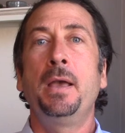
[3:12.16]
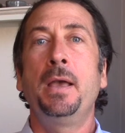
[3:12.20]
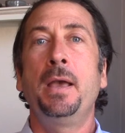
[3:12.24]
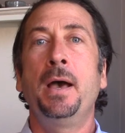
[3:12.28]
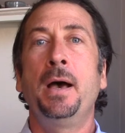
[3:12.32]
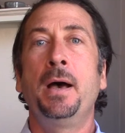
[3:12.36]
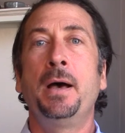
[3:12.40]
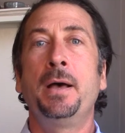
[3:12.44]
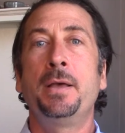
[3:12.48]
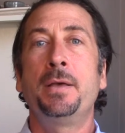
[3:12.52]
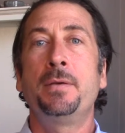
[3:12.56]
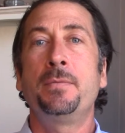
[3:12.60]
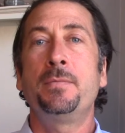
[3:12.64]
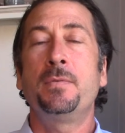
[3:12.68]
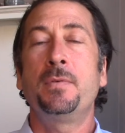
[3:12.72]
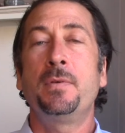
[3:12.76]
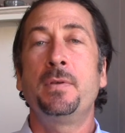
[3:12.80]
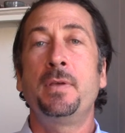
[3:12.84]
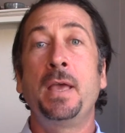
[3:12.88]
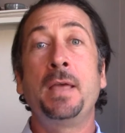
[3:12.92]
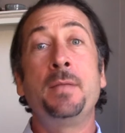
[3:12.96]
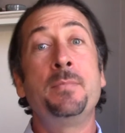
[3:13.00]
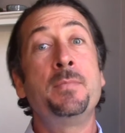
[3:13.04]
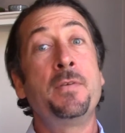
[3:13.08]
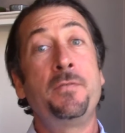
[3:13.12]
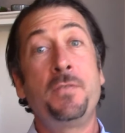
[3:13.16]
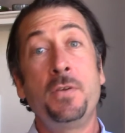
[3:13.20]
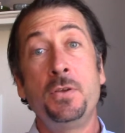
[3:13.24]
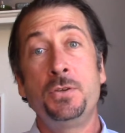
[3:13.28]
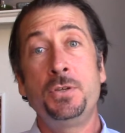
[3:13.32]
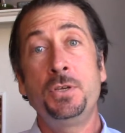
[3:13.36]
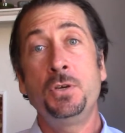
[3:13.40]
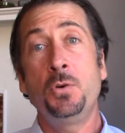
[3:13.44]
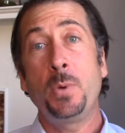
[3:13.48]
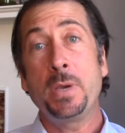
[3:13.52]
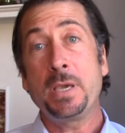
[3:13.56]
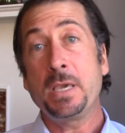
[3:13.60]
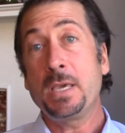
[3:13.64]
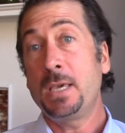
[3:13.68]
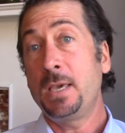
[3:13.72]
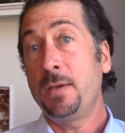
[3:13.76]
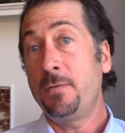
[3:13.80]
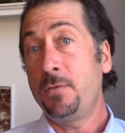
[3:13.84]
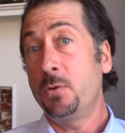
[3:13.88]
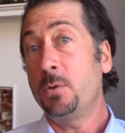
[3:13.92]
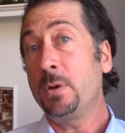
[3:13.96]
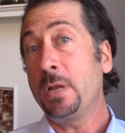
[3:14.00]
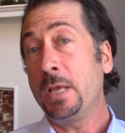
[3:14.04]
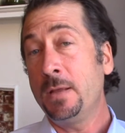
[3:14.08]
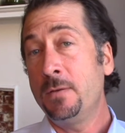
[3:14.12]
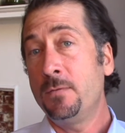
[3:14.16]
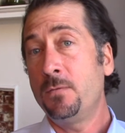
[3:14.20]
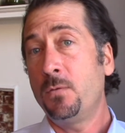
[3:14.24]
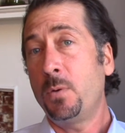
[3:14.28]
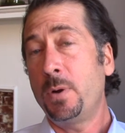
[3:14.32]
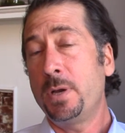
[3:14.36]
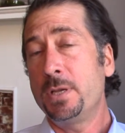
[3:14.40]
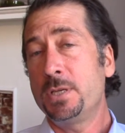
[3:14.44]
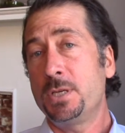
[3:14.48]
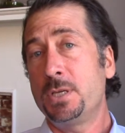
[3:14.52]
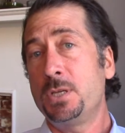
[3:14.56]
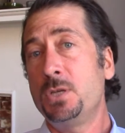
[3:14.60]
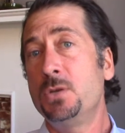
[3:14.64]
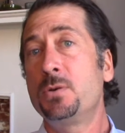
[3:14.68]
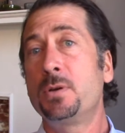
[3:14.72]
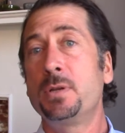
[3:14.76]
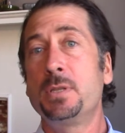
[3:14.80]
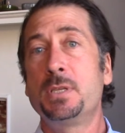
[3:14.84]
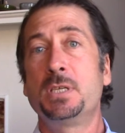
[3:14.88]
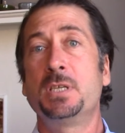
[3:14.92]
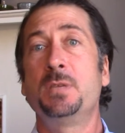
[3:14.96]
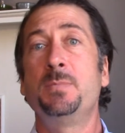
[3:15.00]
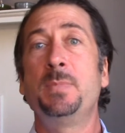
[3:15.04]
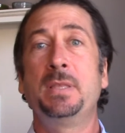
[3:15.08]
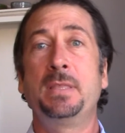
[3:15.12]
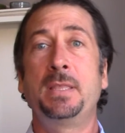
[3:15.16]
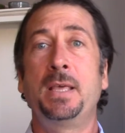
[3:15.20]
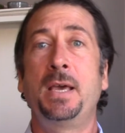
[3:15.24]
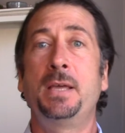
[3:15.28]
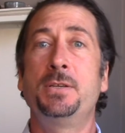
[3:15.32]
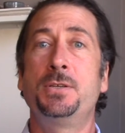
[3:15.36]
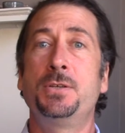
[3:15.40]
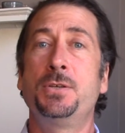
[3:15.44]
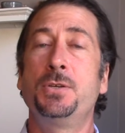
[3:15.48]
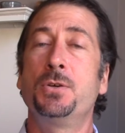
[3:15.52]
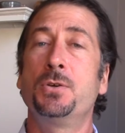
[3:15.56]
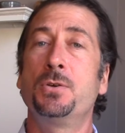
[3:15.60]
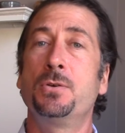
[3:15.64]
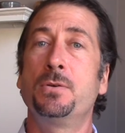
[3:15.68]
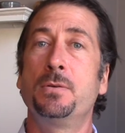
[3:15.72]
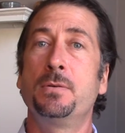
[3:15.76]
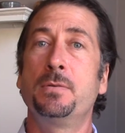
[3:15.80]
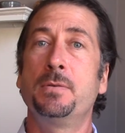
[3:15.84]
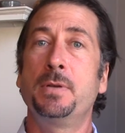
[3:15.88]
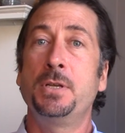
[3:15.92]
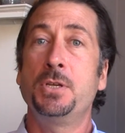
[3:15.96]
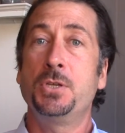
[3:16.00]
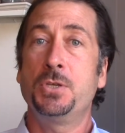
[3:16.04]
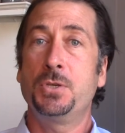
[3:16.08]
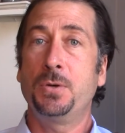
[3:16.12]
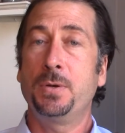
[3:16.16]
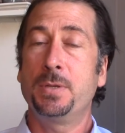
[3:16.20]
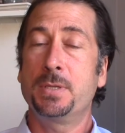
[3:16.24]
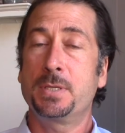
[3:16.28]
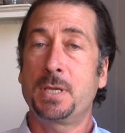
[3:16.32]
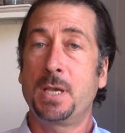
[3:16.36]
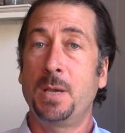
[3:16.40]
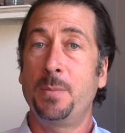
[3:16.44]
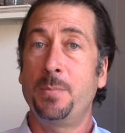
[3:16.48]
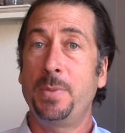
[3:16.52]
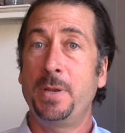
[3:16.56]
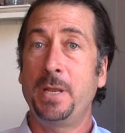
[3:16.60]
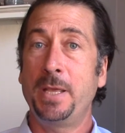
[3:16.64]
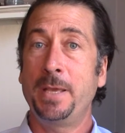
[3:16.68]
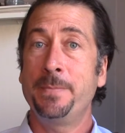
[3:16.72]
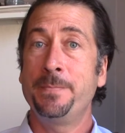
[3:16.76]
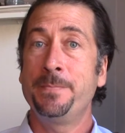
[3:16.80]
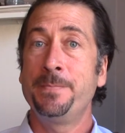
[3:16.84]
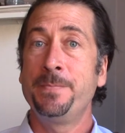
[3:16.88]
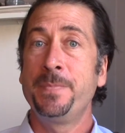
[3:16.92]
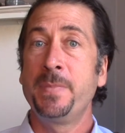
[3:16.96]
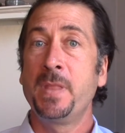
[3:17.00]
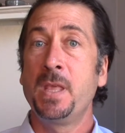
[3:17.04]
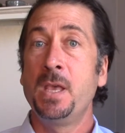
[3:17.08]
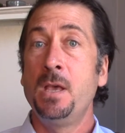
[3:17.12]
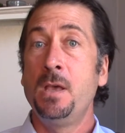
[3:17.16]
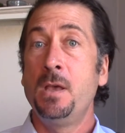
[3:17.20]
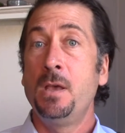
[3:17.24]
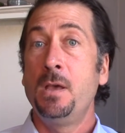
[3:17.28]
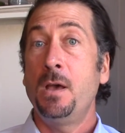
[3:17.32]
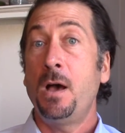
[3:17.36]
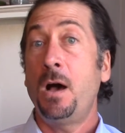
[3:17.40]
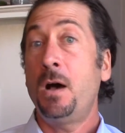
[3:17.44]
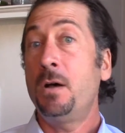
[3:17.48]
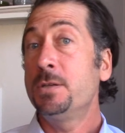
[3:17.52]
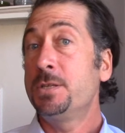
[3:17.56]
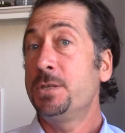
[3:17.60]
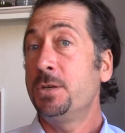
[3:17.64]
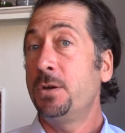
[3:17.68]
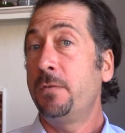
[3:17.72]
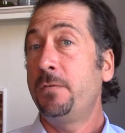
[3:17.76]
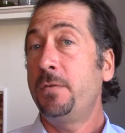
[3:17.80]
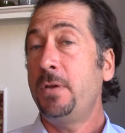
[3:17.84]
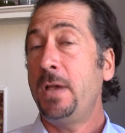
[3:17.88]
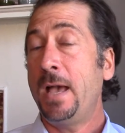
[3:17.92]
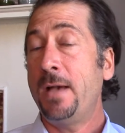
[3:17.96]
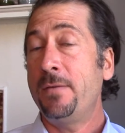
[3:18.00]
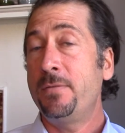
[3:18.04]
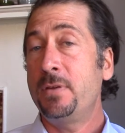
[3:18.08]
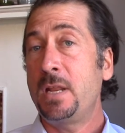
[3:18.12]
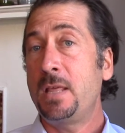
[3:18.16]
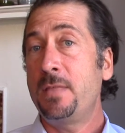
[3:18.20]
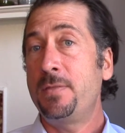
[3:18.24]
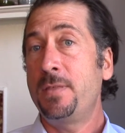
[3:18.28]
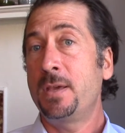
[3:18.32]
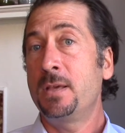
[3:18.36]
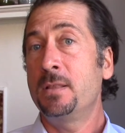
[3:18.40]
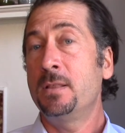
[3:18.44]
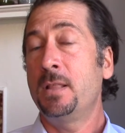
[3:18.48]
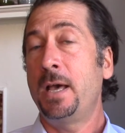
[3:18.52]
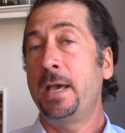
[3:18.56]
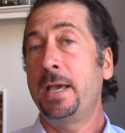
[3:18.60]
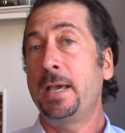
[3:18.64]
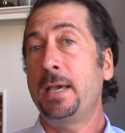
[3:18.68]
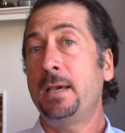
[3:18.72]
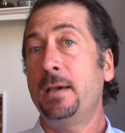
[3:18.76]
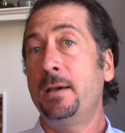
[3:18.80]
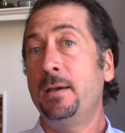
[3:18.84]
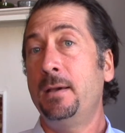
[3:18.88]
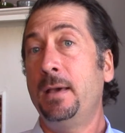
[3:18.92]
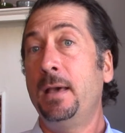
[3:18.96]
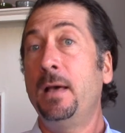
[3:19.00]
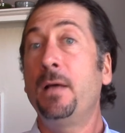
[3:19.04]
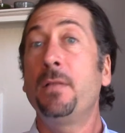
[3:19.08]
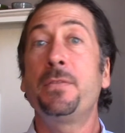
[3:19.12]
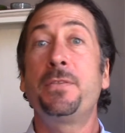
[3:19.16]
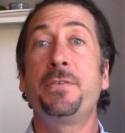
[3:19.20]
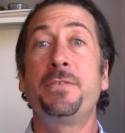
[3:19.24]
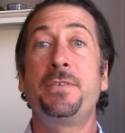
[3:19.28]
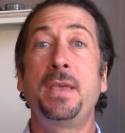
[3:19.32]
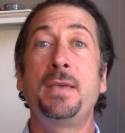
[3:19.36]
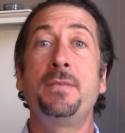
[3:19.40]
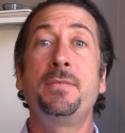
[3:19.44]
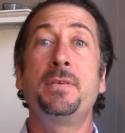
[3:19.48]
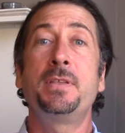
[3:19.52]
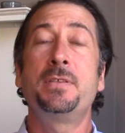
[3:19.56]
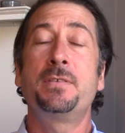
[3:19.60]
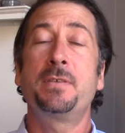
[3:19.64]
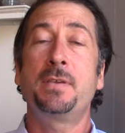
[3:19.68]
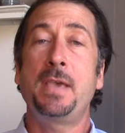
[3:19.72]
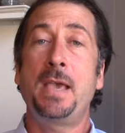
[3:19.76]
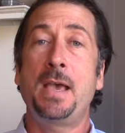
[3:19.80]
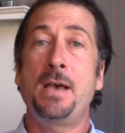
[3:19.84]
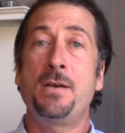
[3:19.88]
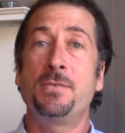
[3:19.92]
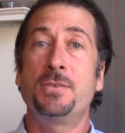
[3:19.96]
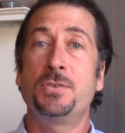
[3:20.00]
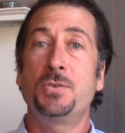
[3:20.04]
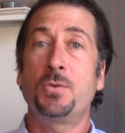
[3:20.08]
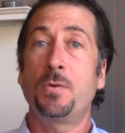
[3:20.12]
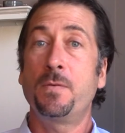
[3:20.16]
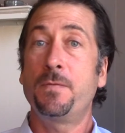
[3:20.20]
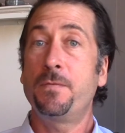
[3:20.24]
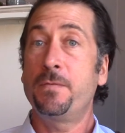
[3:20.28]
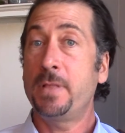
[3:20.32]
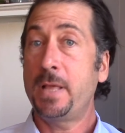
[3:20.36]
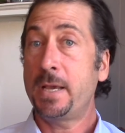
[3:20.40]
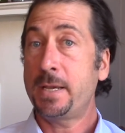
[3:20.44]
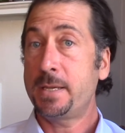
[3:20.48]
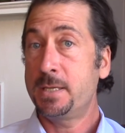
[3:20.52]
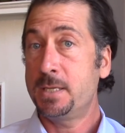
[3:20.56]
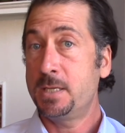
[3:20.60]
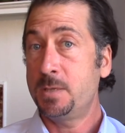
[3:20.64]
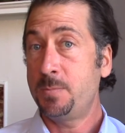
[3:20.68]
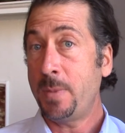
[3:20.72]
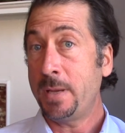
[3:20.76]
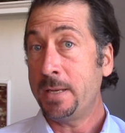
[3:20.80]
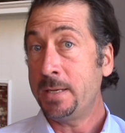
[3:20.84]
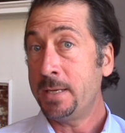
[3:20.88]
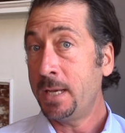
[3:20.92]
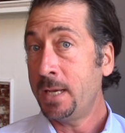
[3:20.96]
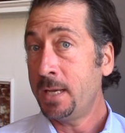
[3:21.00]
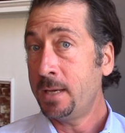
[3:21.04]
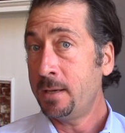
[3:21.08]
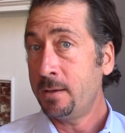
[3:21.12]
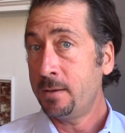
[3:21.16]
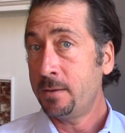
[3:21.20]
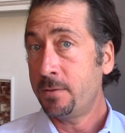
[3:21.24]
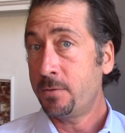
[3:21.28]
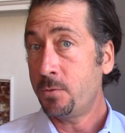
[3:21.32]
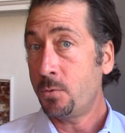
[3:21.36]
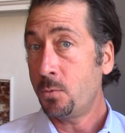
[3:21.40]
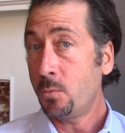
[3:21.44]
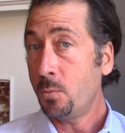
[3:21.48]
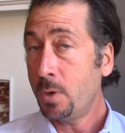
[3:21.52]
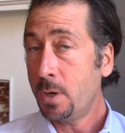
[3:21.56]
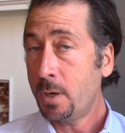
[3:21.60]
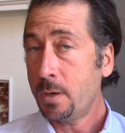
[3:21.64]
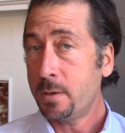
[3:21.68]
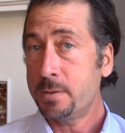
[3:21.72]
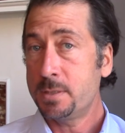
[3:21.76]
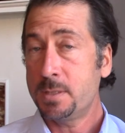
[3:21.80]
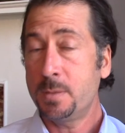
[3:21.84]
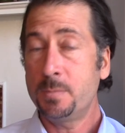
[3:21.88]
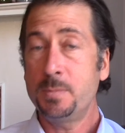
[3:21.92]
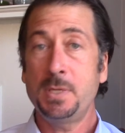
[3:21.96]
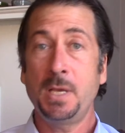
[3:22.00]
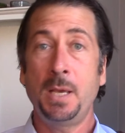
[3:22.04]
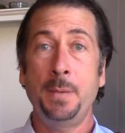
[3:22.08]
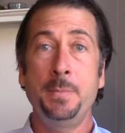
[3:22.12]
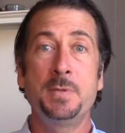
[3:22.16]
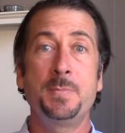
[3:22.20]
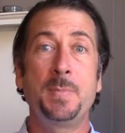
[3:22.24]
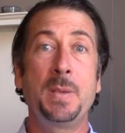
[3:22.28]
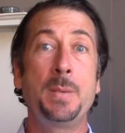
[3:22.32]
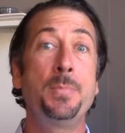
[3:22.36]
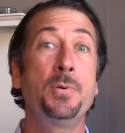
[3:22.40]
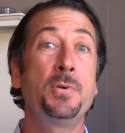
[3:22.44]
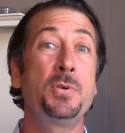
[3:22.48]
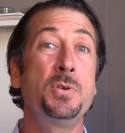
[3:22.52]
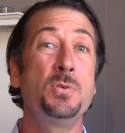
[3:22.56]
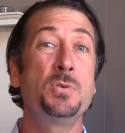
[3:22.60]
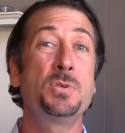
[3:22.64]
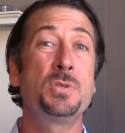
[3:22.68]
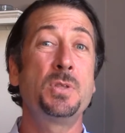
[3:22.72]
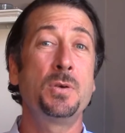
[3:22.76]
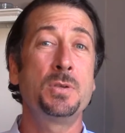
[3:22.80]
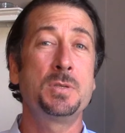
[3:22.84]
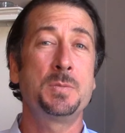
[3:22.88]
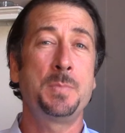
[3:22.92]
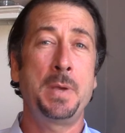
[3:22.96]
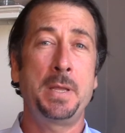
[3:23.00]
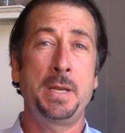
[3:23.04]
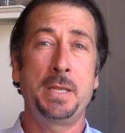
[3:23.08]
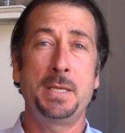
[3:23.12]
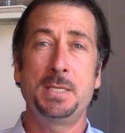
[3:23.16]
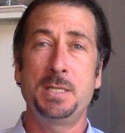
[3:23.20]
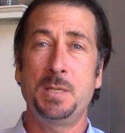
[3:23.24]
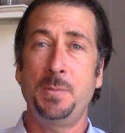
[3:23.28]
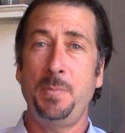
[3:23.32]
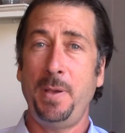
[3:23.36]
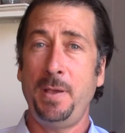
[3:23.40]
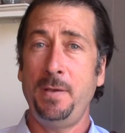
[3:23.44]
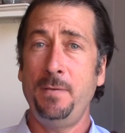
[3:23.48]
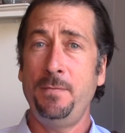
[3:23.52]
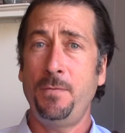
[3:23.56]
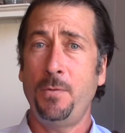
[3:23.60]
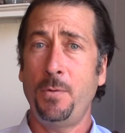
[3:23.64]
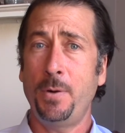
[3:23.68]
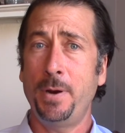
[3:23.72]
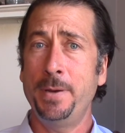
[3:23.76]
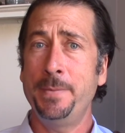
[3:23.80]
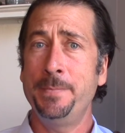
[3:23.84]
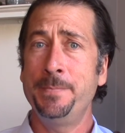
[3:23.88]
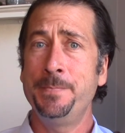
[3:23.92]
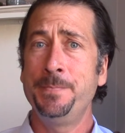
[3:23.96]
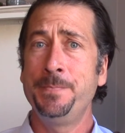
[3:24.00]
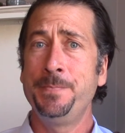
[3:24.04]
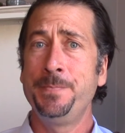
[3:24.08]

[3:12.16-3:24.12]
Uh, and if you do, we can give you an invoice and you could submit that to your insurance company. Also, if you have anything like health savings accounts or flex spending through work, sometimes people use those monies to pay for it.